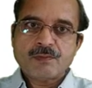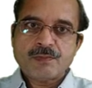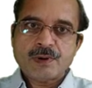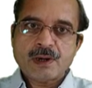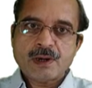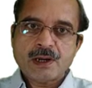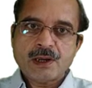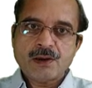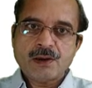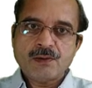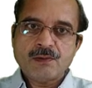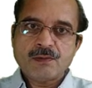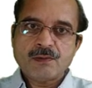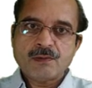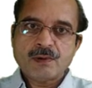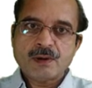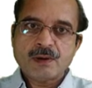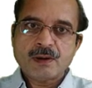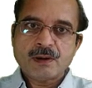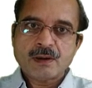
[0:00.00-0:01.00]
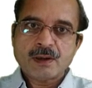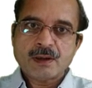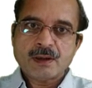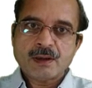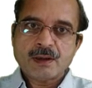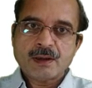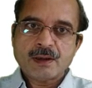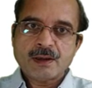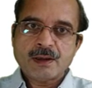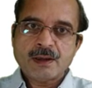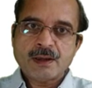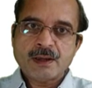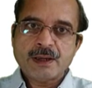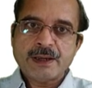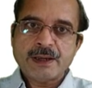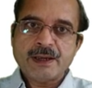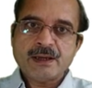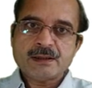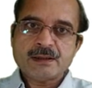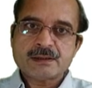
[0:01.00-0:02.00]
5
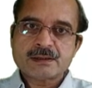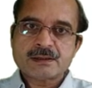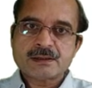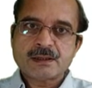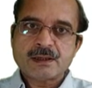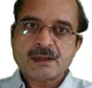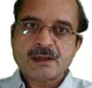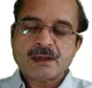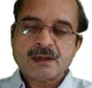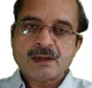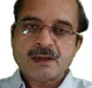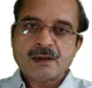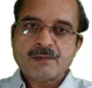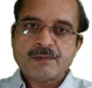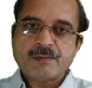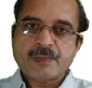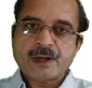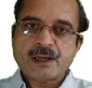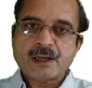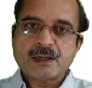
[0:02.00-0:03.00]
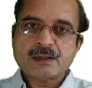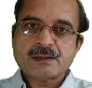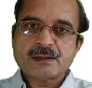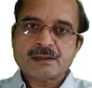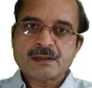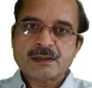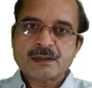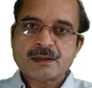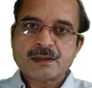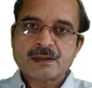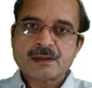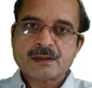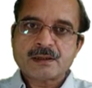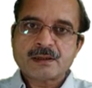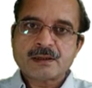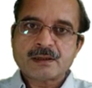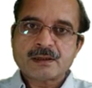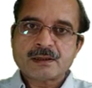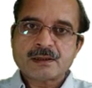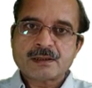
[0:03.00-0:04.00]
ax minus
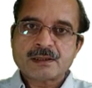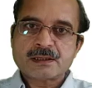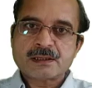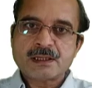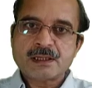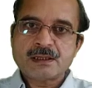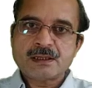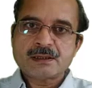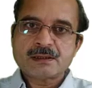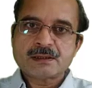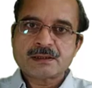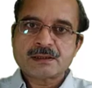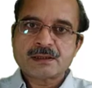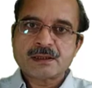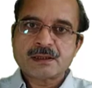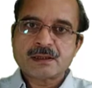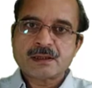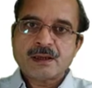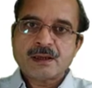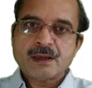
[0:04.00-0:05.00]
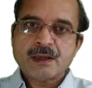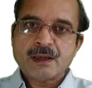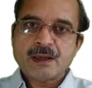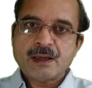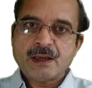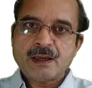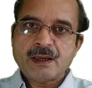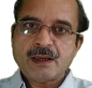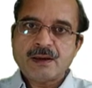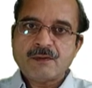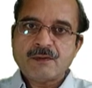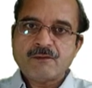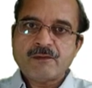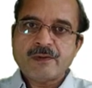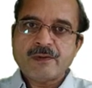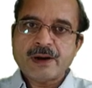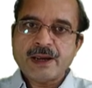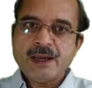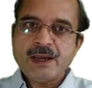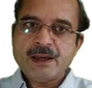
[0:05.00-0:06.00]
6 ay
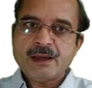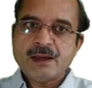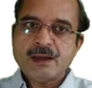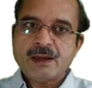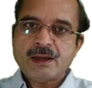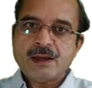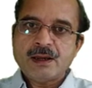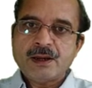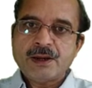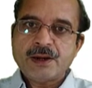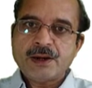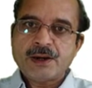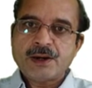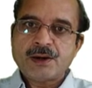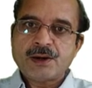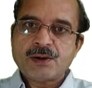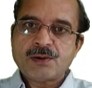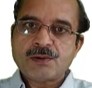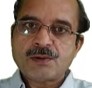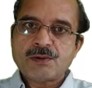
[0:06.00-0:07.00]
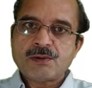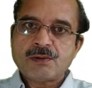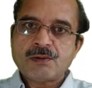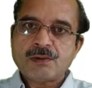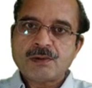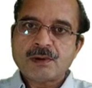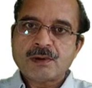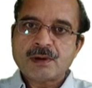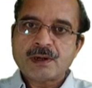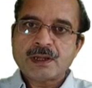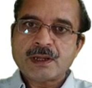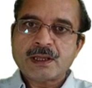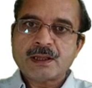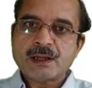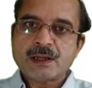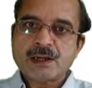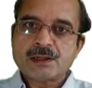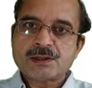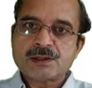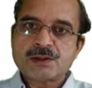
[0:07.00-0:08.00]
into
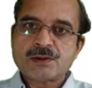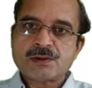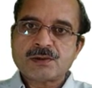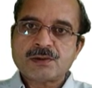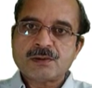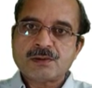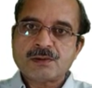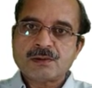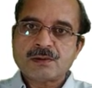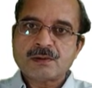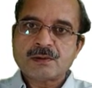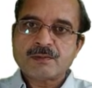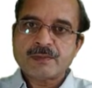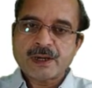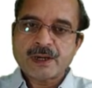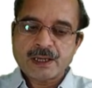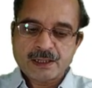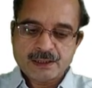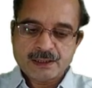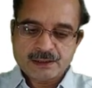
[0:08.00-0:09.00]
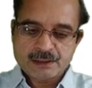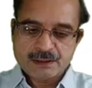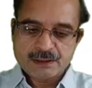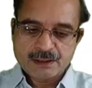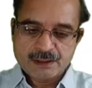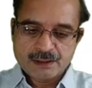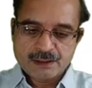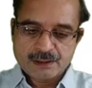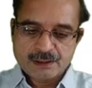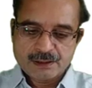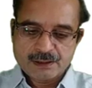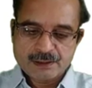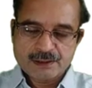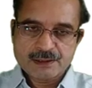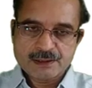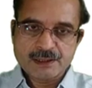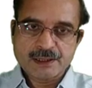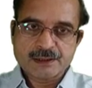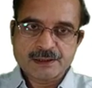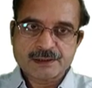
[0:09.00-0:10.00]
10 raised to minus
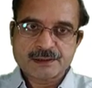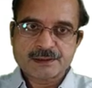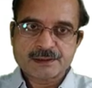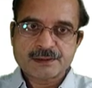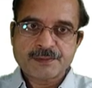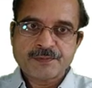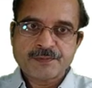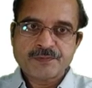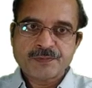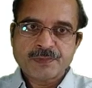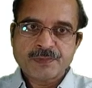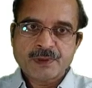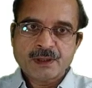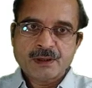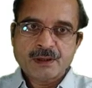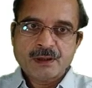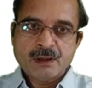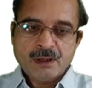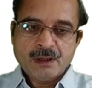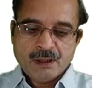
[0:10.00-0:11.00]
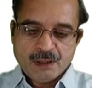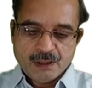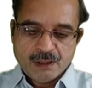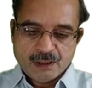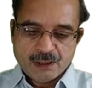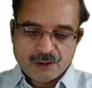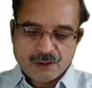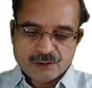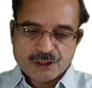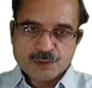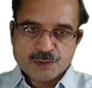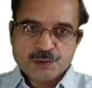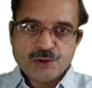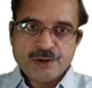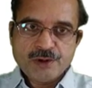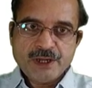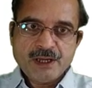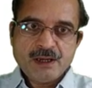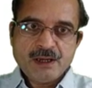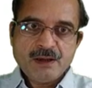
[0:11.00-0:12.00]
6. Now
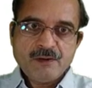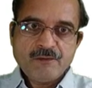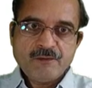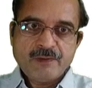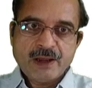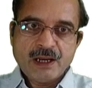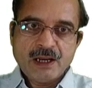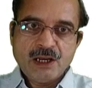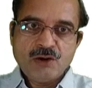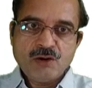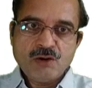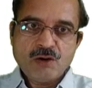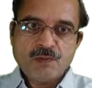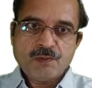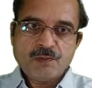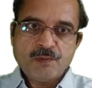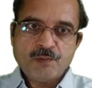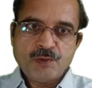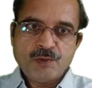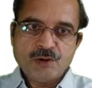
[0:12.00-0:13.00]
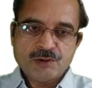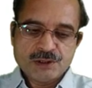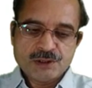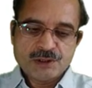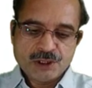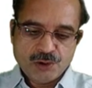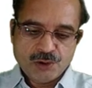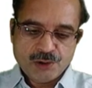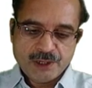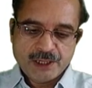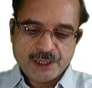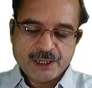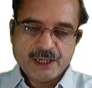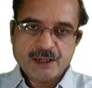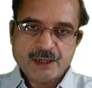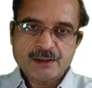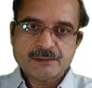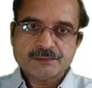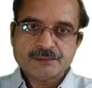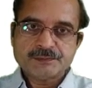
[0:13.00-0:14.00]
substituting value of mu 0
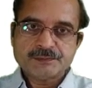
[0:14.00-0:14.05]
here